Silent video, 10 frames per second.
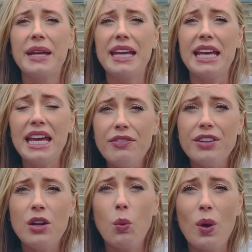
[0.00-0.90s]
He
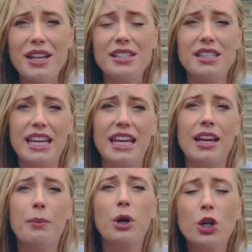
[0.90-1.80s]
even was the
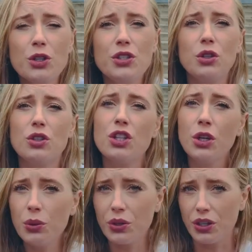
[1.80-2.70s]
personal
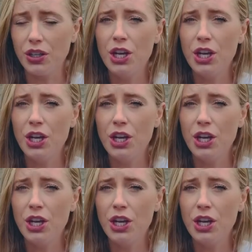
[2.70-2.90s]
tutor